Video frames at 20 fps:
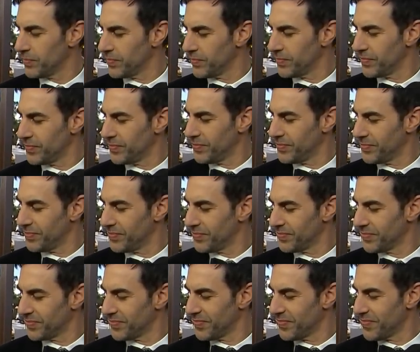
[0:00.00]

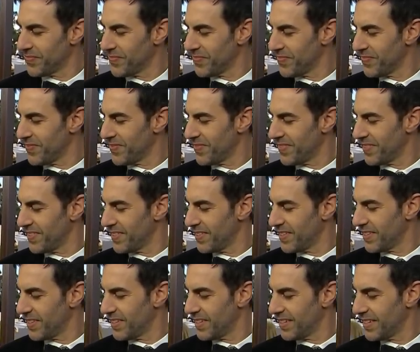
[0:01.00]

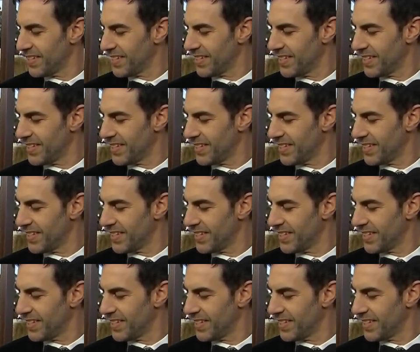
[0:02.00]
(not speaking)